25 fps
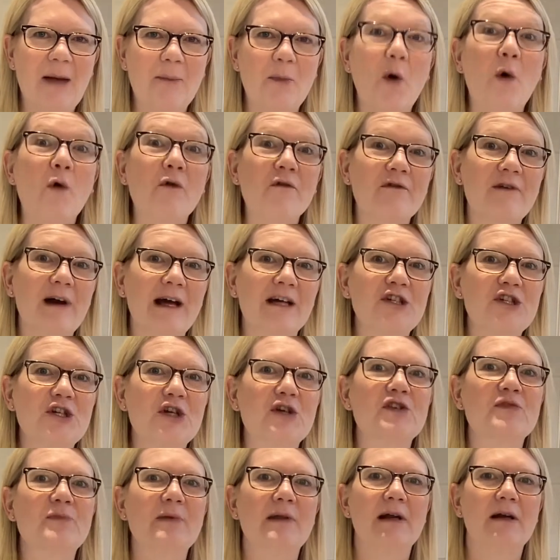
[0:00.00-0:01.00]
or
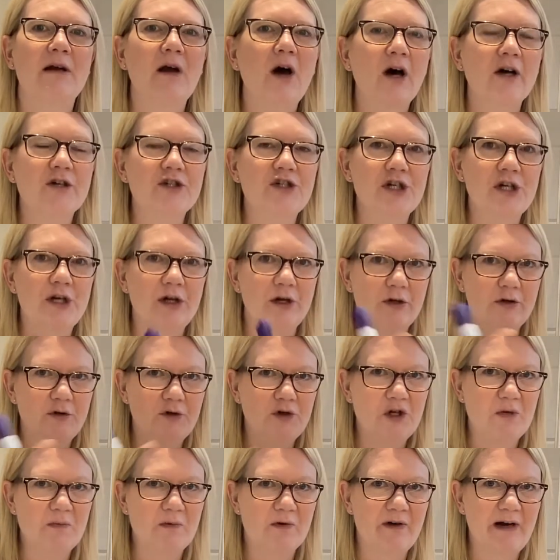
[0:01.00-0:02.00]
fractions with a larger
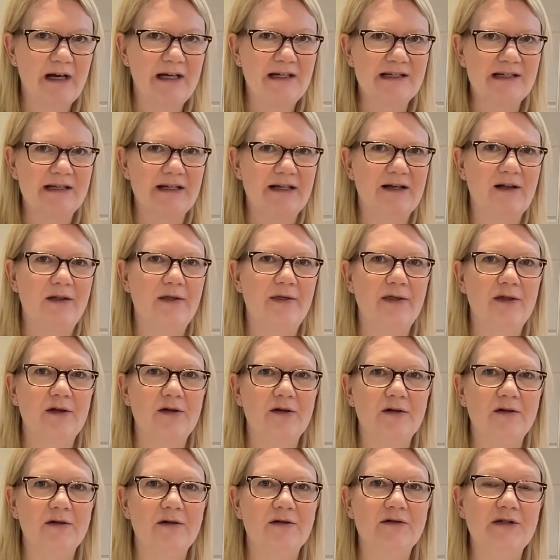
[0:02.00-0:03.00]
numerator
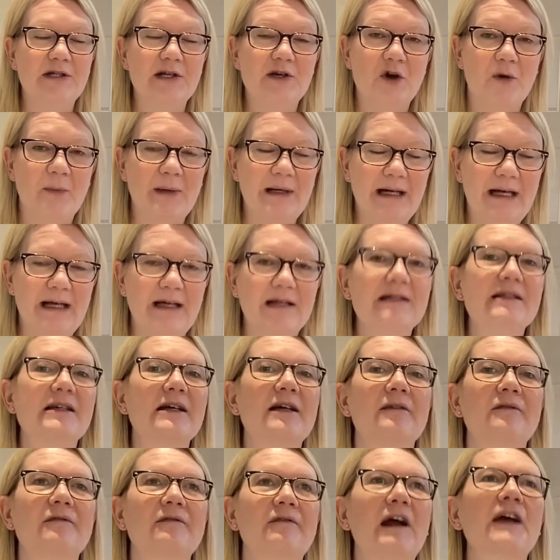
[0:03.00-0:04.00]
than
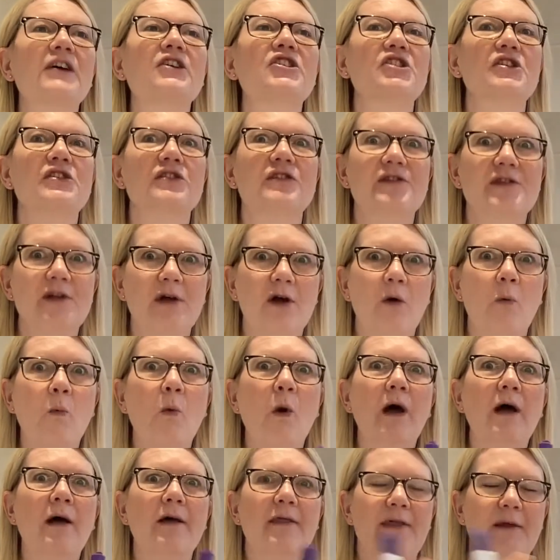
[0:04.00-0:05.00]
denominator, fractions that are
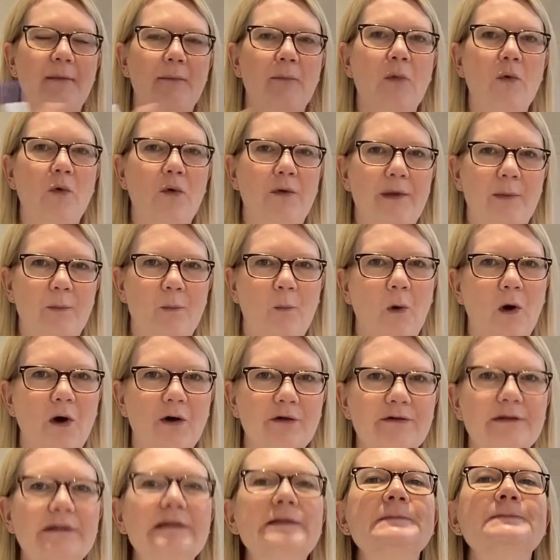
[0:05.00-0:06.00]
worth more than
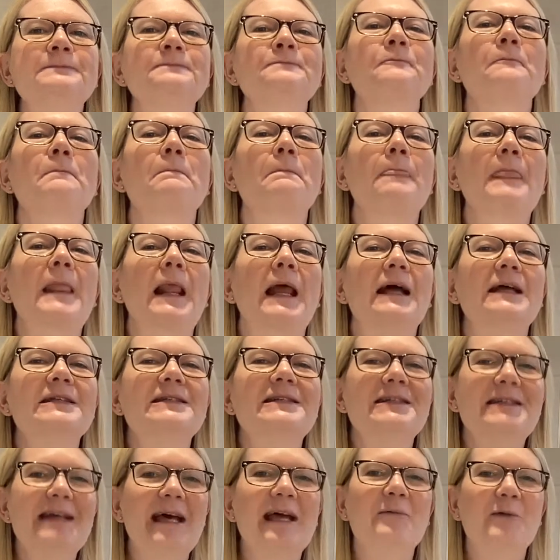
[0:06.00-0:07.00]
one.
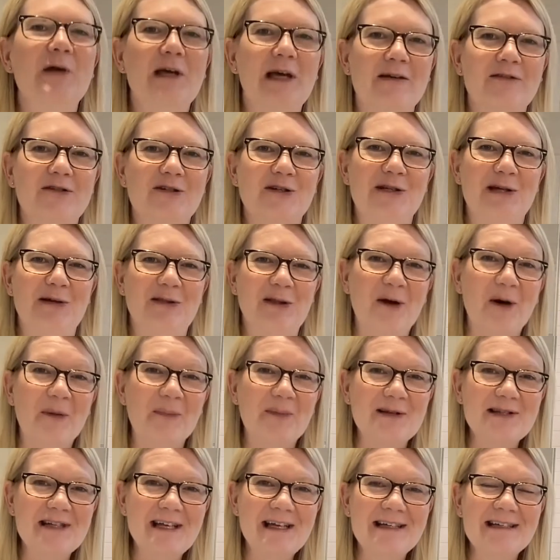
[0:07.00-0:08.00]
Today we're going to do the
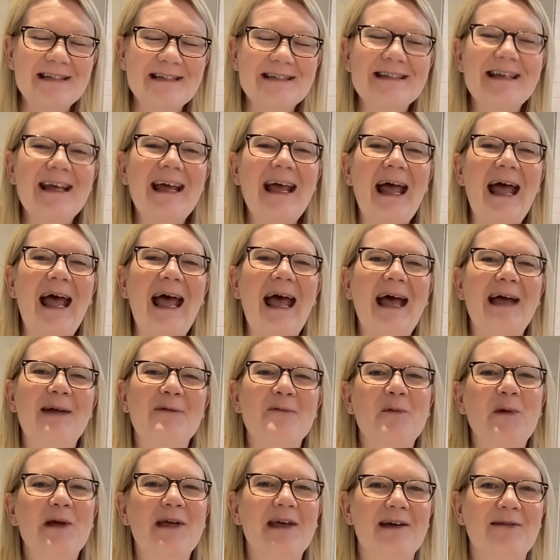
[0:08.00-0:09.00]
opposite,
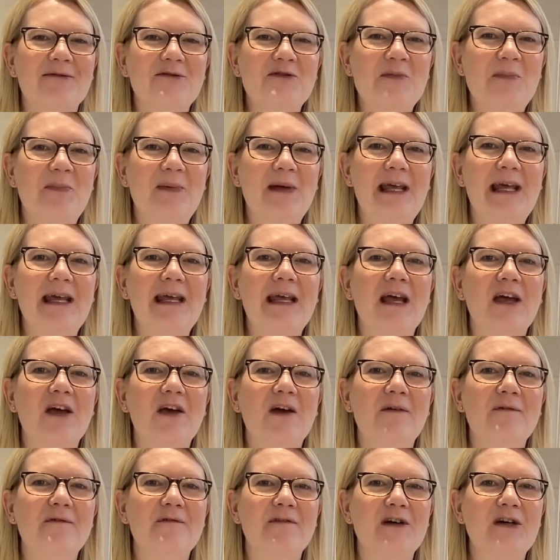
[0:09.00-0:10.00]
and we're going to be
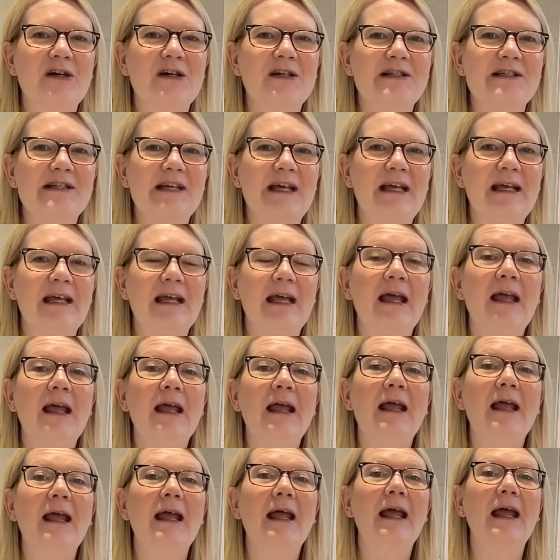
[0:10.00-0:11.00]

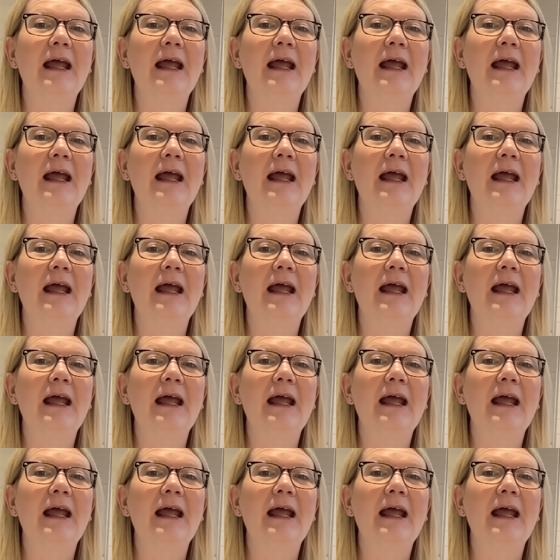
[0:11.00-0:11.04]
converting